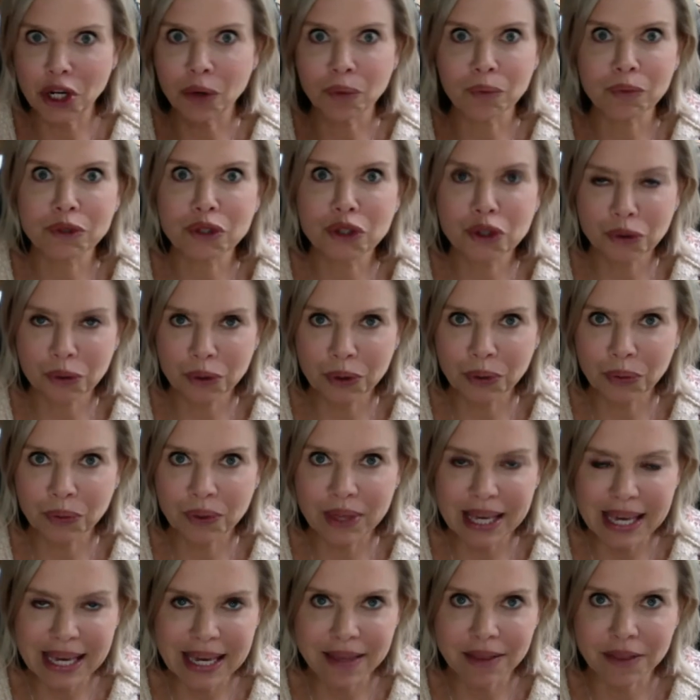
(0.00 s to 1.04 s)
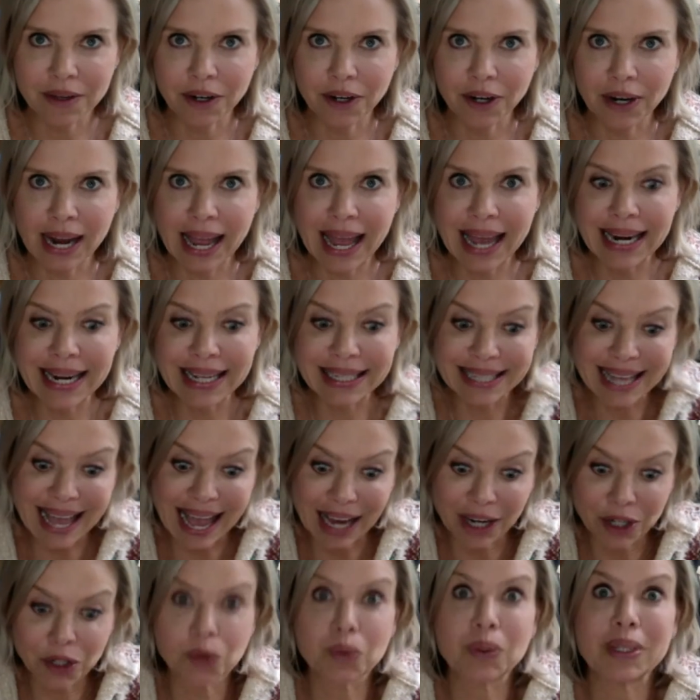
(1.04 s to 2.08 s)
truth either. And it's
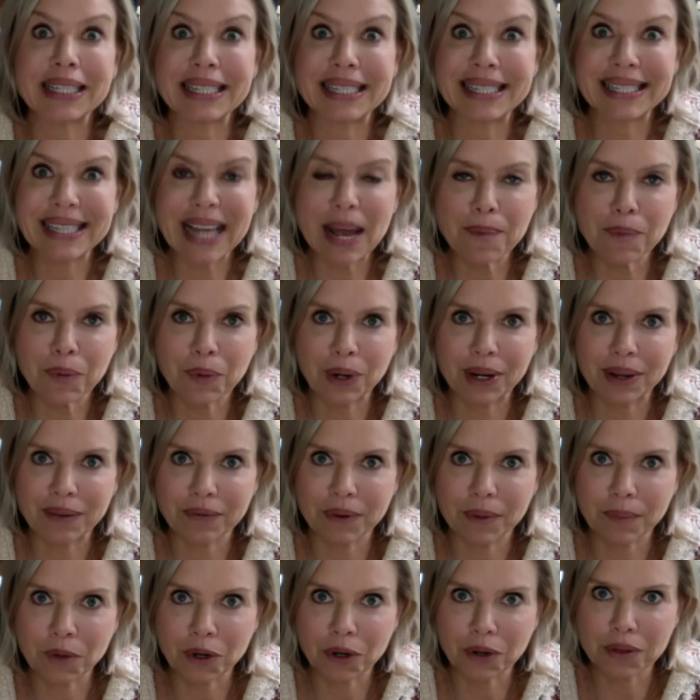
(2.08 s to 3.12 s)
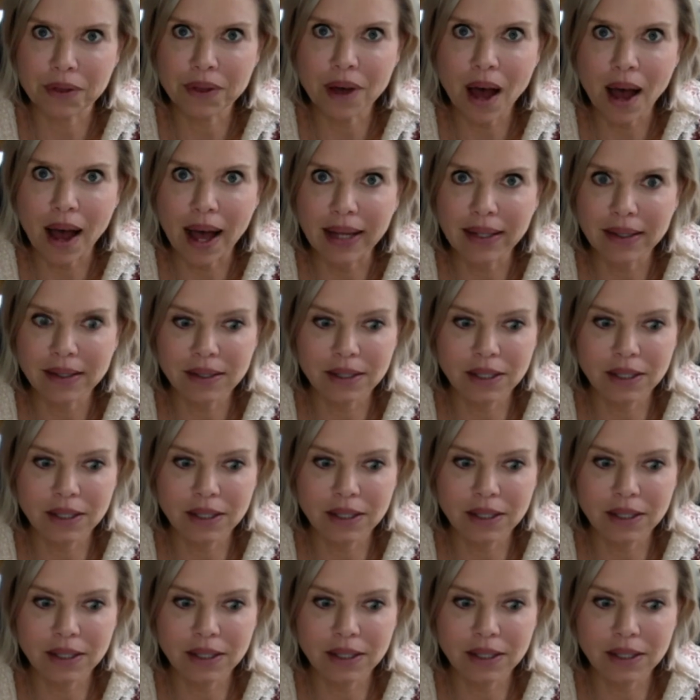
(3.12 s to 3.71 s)
actually separate from your thoughts.